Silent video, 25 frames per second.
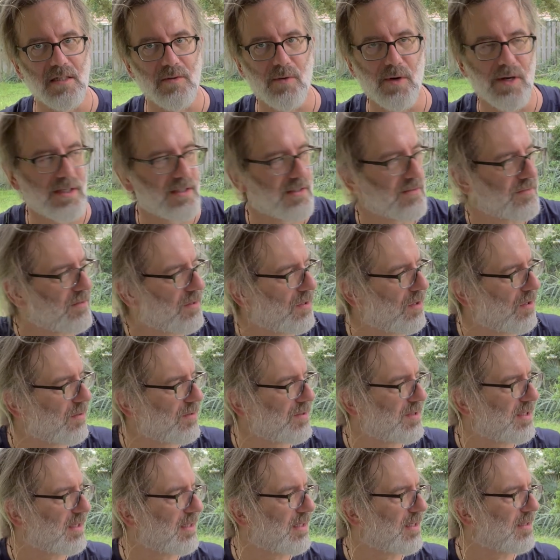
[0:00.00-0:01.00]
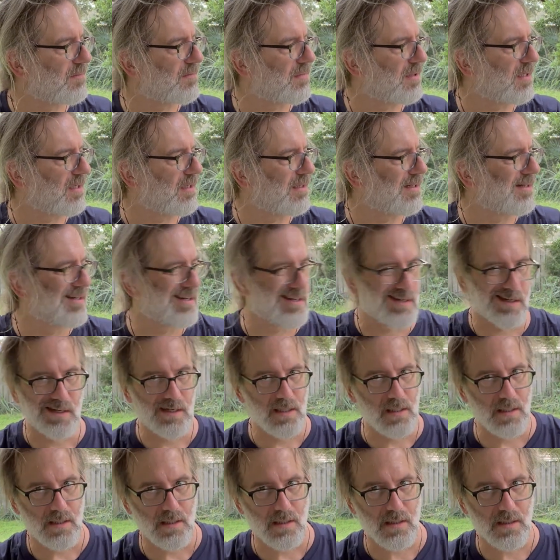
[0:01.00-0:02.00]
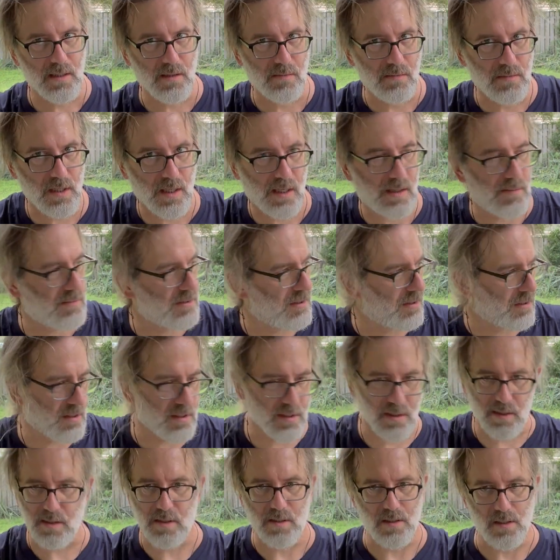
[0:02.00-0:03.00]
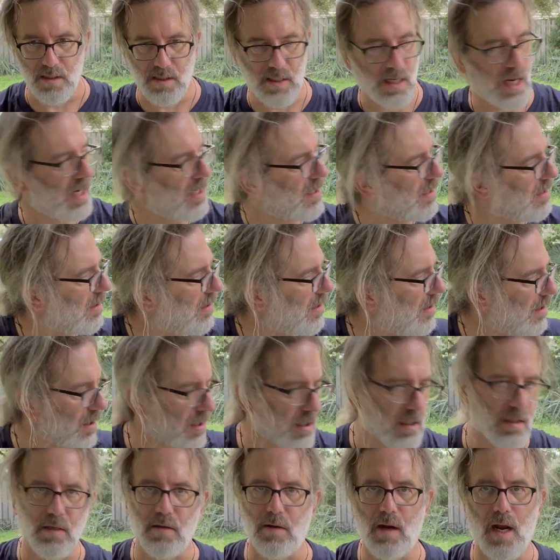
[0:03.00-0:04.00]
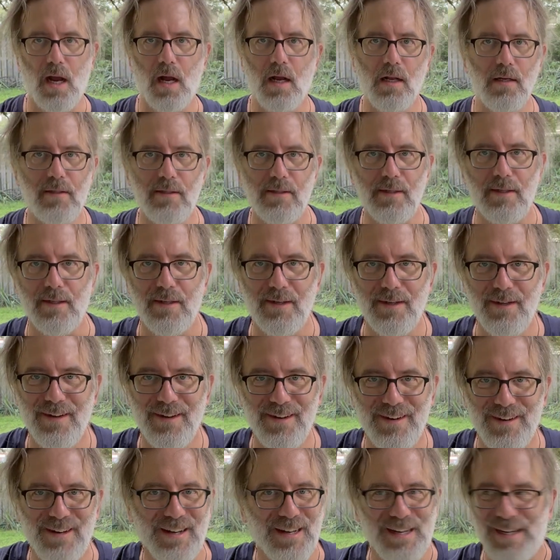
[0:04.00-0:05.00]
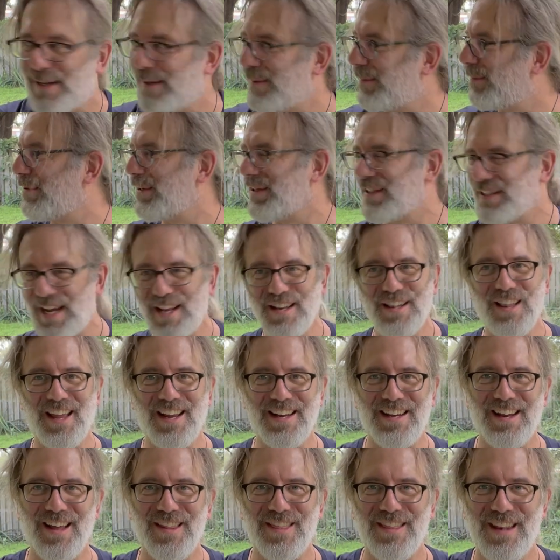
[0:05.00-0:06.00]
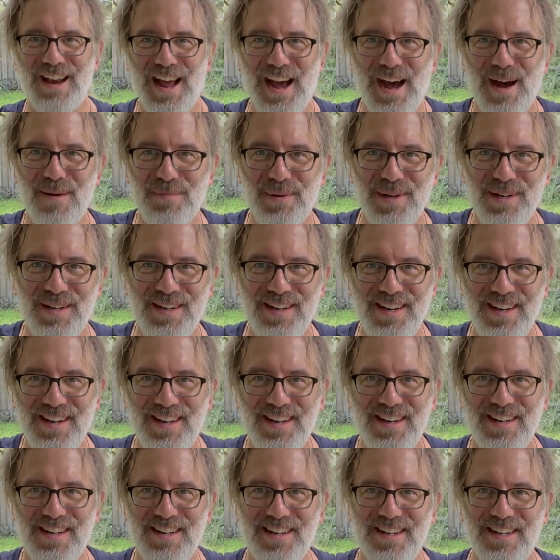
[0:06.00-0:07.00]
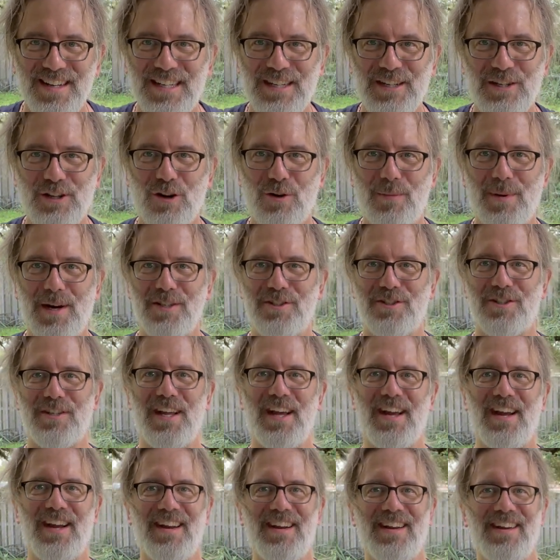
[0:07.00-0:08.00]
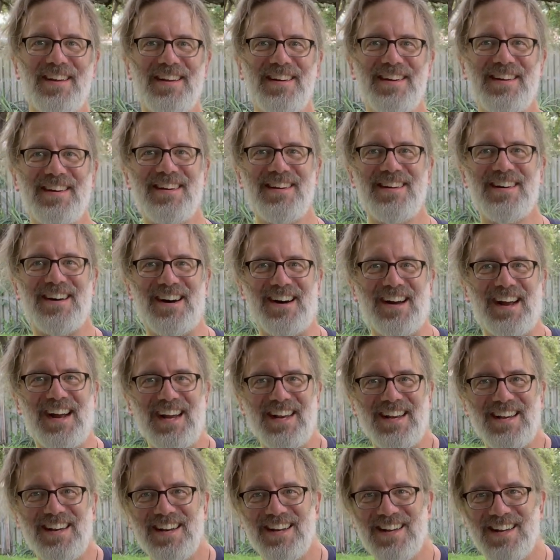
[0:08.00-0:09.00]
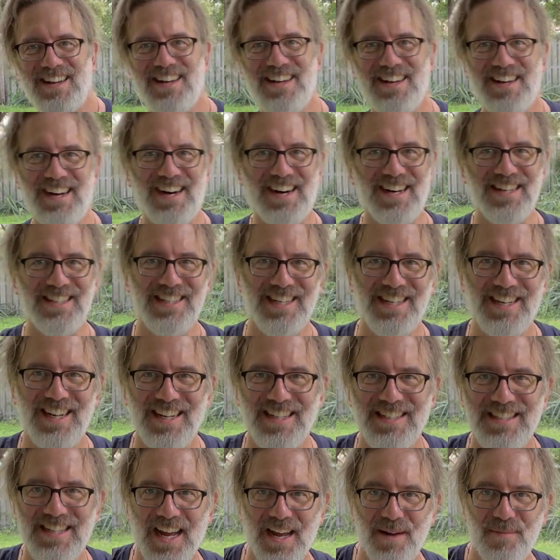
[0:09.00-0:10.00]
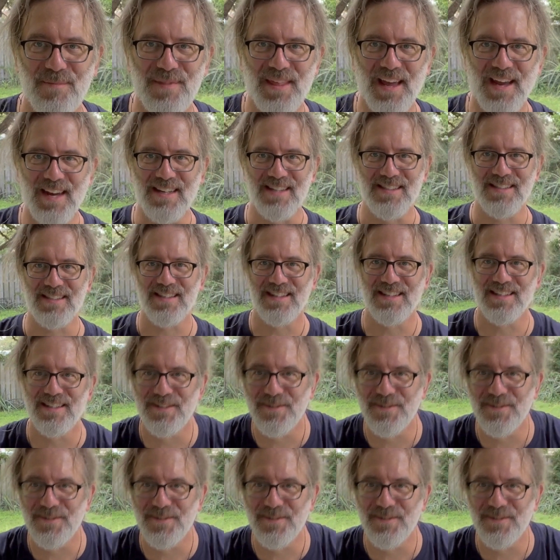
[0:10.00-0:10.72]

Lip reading: ways of closing it, but sometimes you just are done. You look around, you pretend like nothing happened, and you go about your day. All right, I'll see you next time. Thanks.